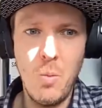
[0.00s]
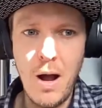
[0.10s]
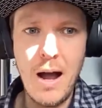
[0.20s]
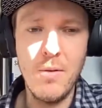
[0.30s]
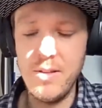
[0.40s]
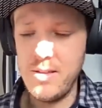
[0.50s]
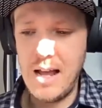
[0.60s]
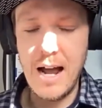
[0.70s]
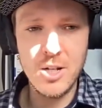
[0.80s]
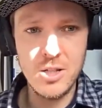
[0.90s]
wow,
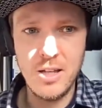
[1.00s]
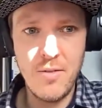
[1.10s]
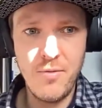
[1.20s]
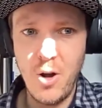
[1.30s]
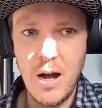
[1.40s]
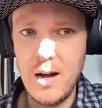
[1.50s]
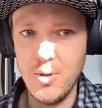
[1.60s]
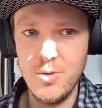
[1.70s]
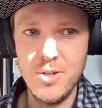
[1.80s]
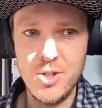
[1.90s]
actually I forgot how
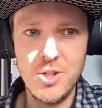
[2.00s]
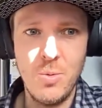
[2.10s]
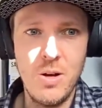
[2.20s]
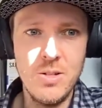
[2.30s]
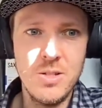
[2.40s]
good this shit was.